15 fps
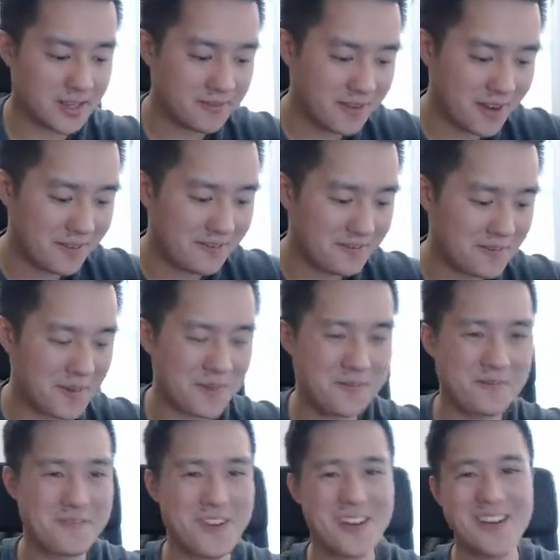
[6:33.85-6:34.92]
I'm,
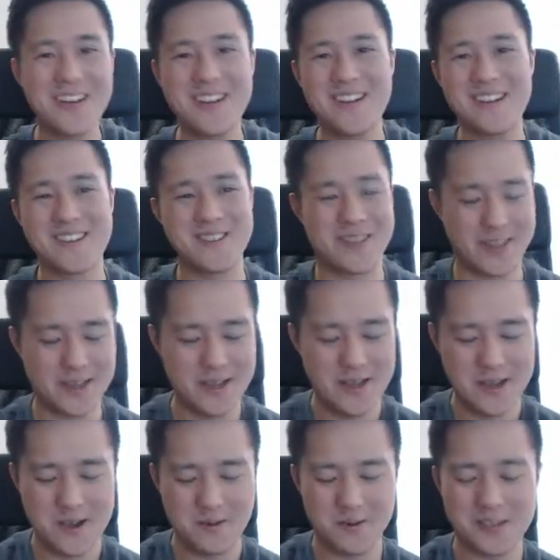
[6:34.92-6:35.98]
I'm very curious, like,
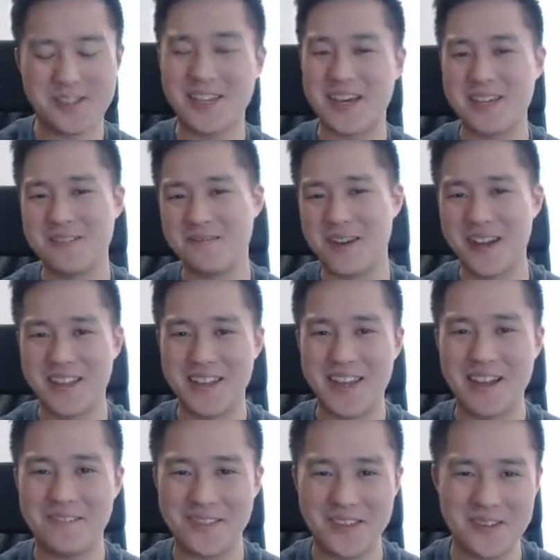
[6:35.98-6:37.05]
what size font
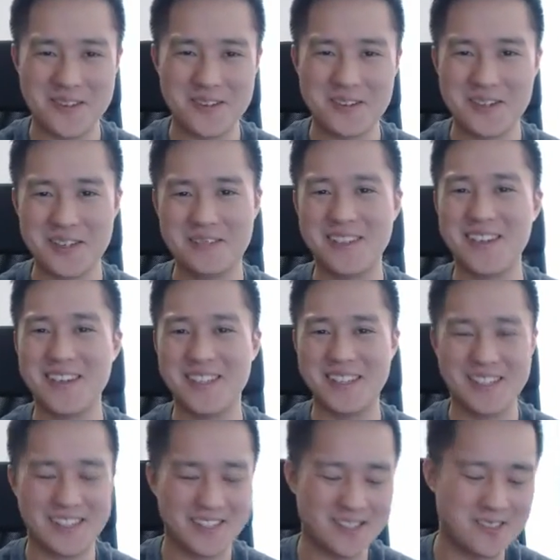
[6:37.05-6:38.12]
they have to use, just
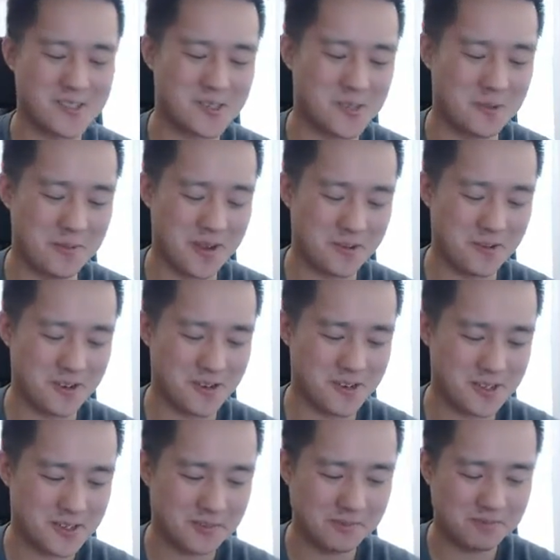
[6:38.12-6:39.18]
because there's so many words.